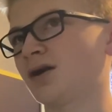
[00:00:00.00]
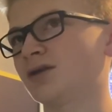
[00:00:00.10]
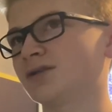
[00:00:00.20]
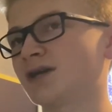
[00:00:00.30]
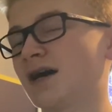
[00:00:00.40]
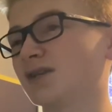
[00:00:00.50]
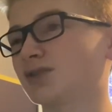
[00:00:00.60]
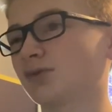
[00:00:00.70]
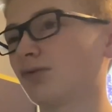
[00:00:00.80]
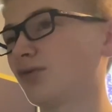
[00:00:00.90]
yeah,
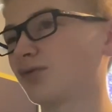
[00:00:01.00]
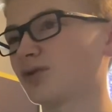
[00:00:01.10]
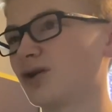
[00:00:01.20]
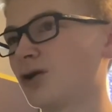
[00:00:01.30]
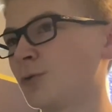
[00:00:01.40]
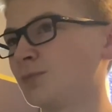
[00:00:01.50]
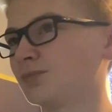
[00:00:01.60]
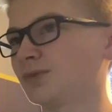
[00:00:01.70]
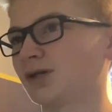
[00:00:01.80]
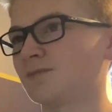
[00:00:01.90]
so overall,
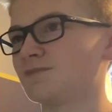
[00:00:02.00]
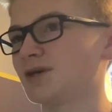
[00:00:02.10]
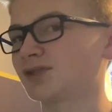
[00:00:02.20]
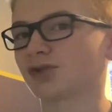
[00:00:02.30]
it's